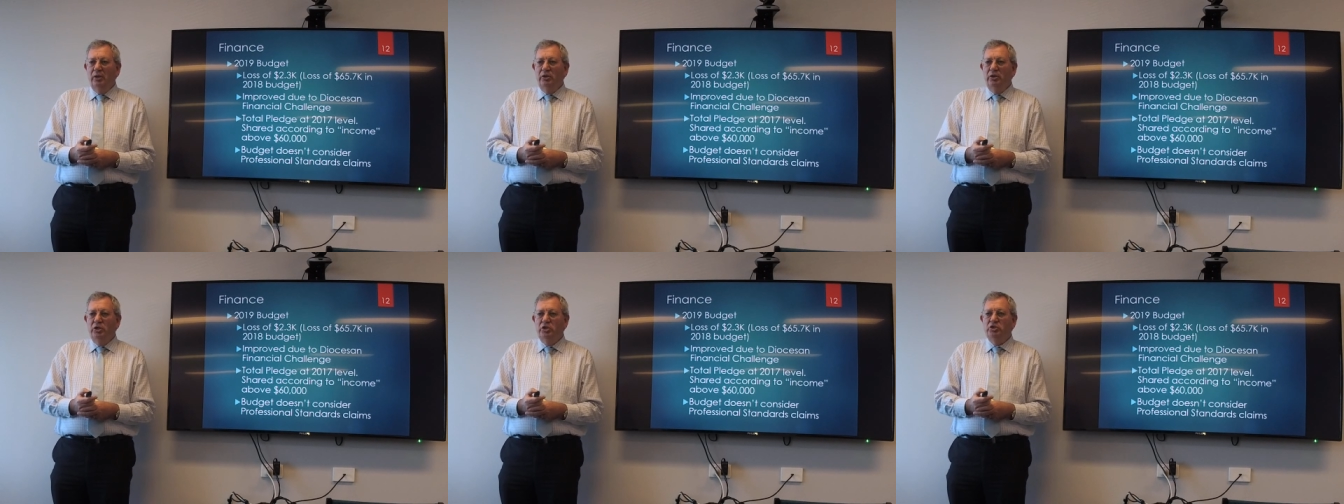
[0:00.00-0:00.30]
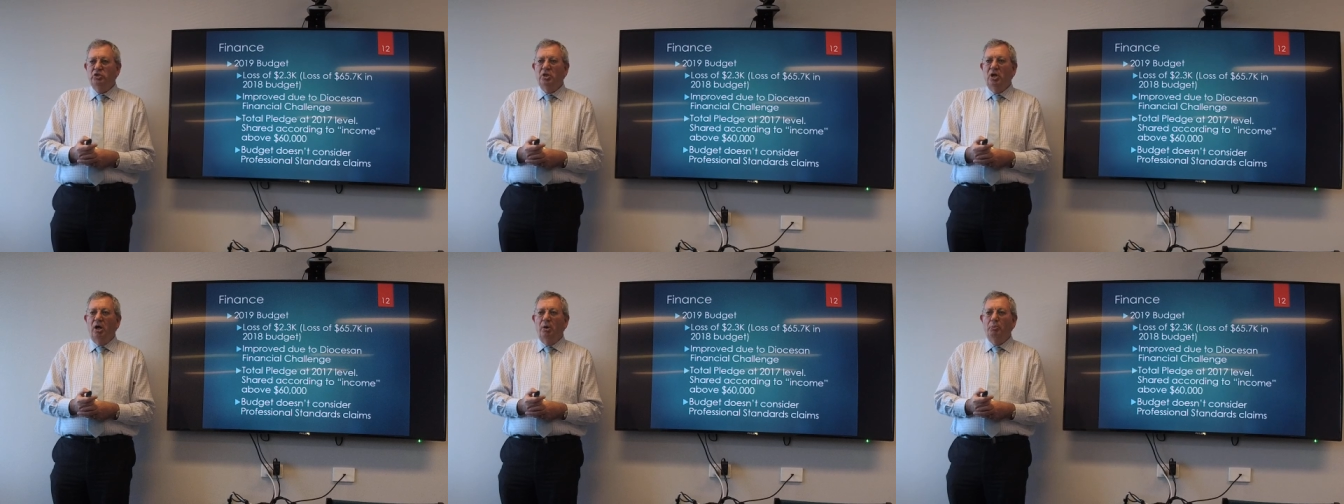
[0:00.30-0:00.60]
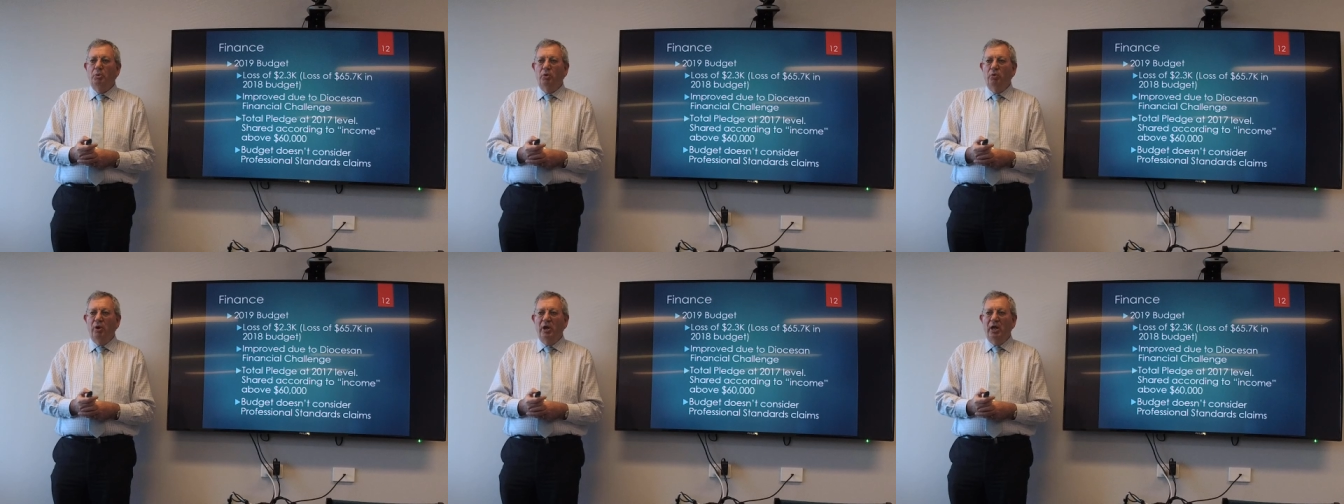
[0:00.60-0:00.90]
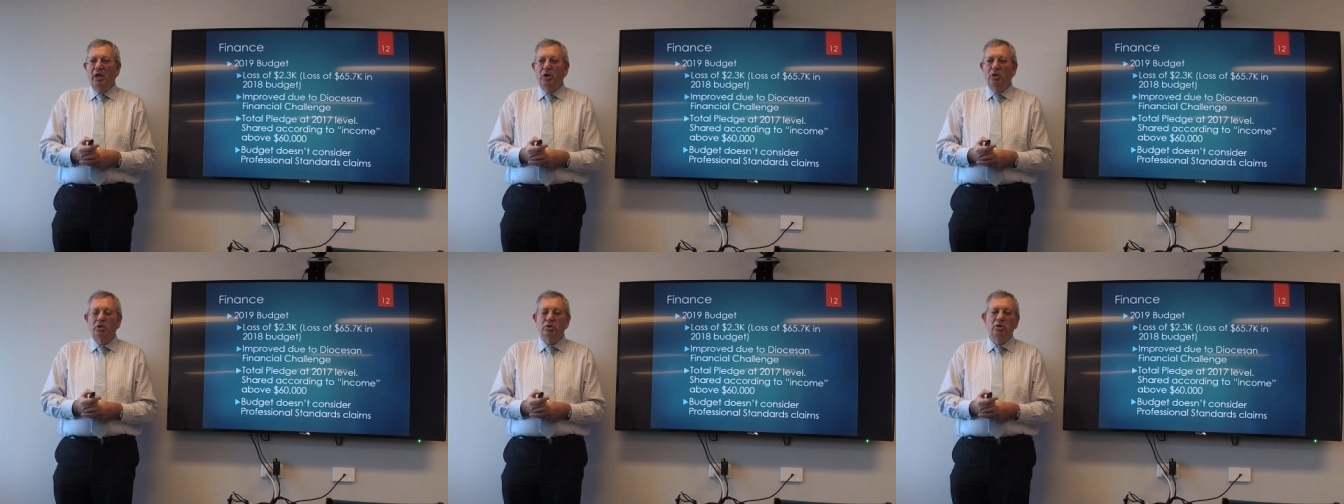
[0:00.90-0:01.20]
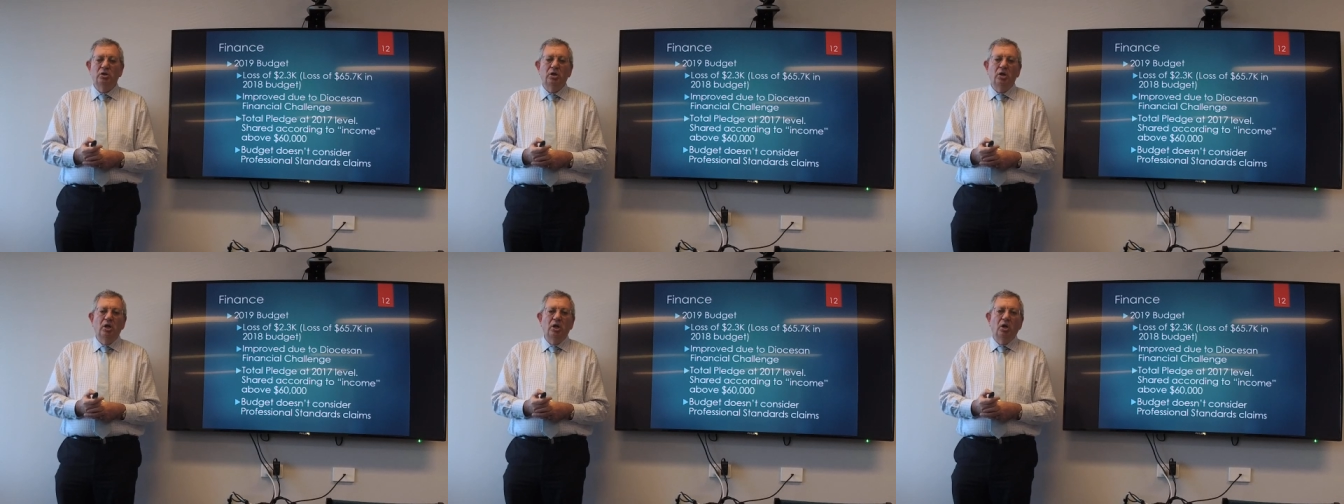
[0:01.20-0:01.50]
This time around,
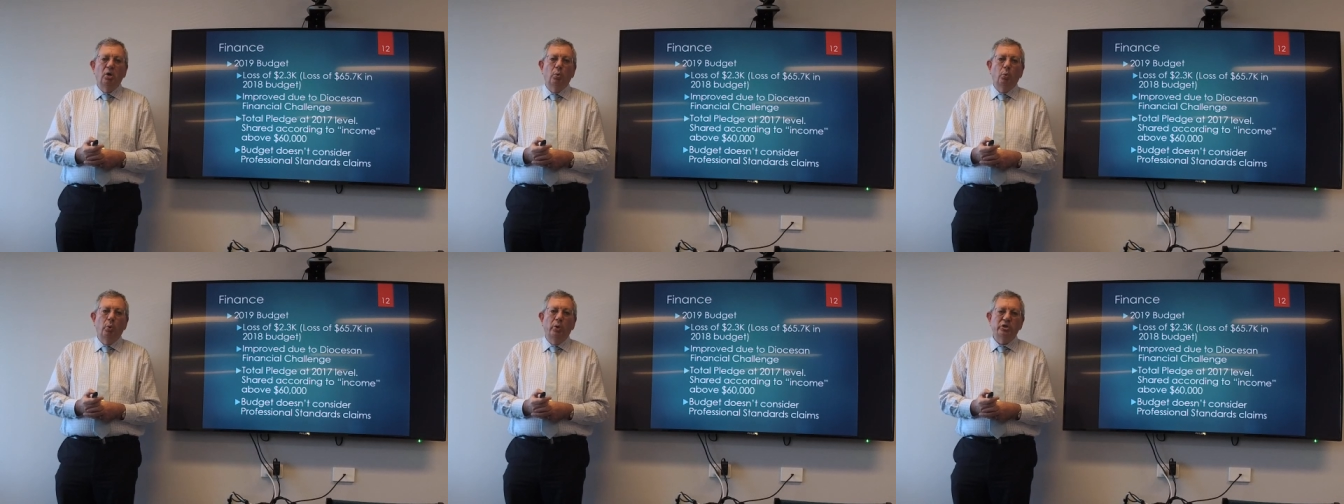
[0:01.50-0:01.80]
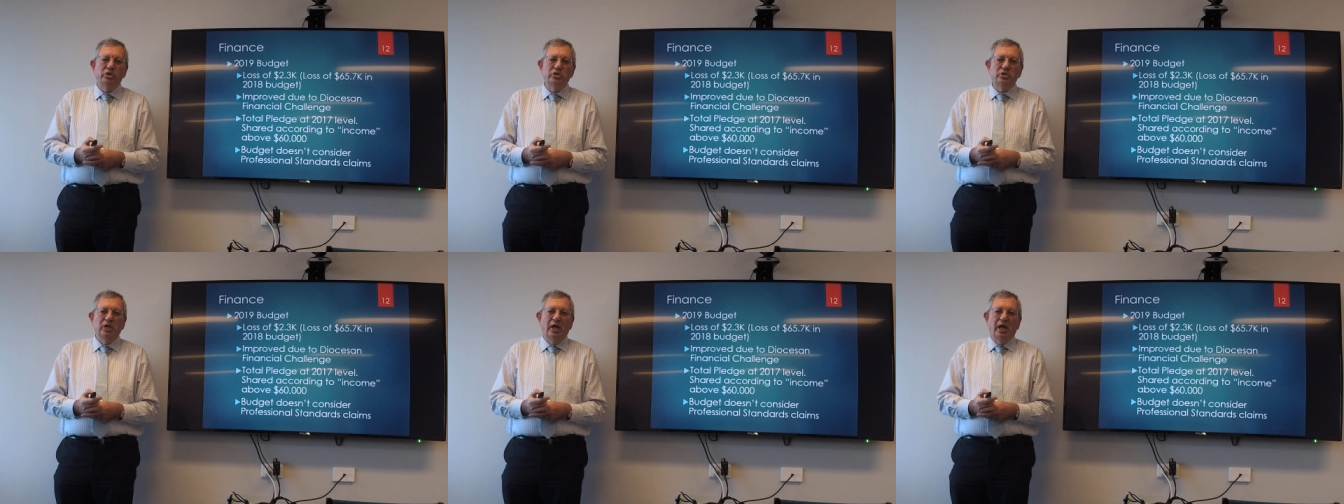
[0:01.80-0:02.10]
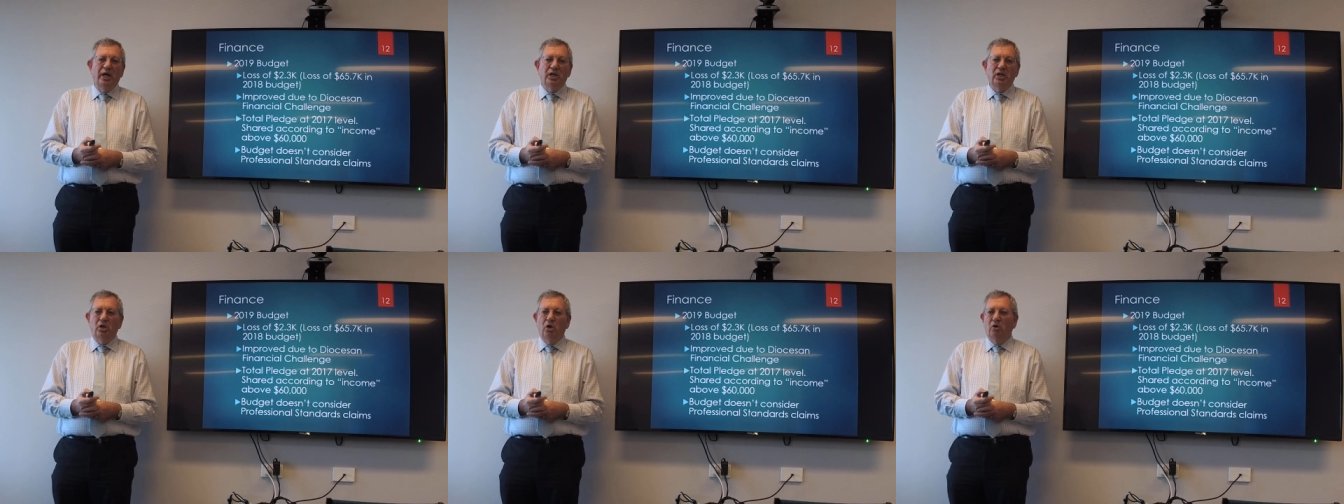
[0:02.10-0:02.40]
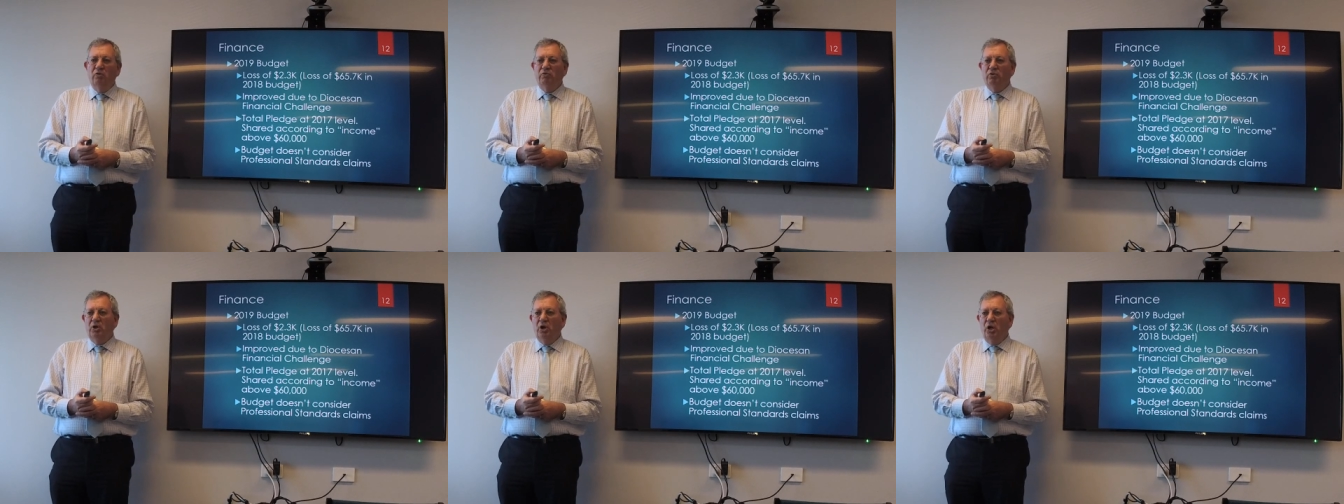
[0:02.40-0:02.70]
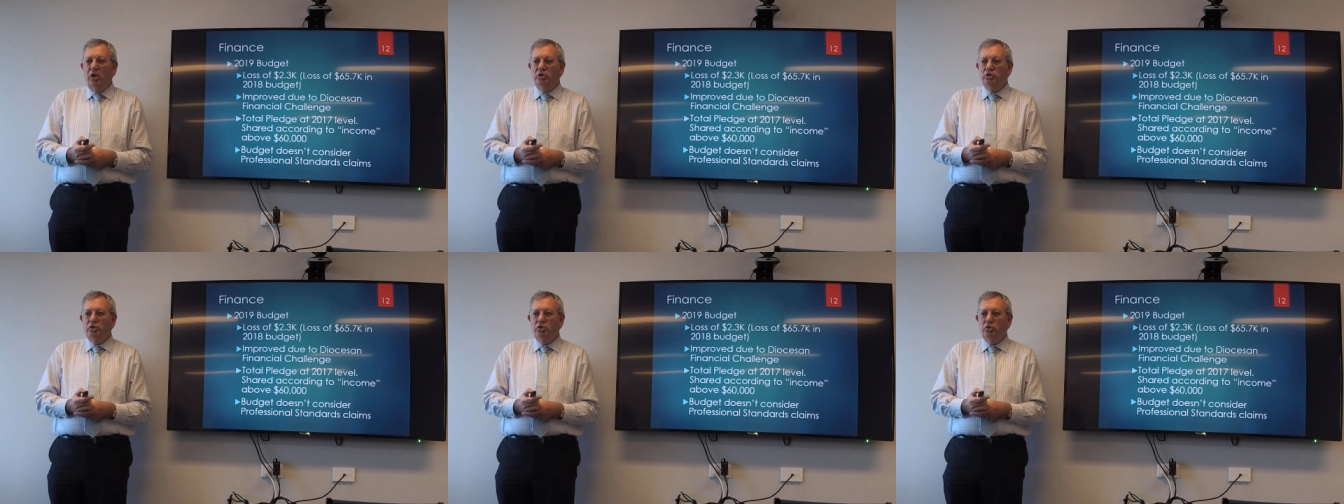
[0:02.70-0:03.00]
we're starting off
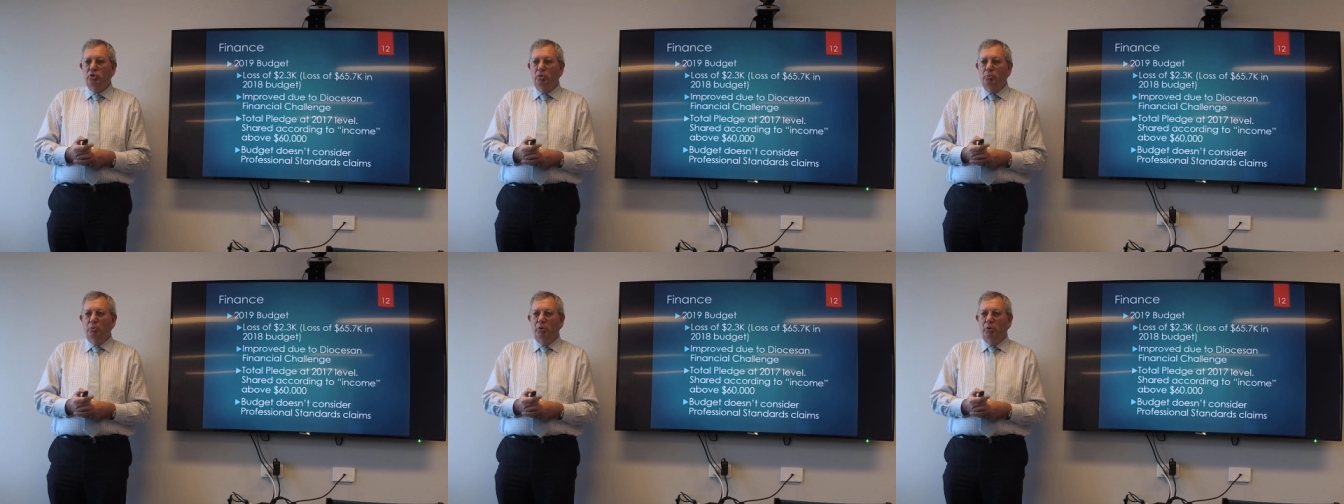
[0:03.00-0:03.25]
closer to a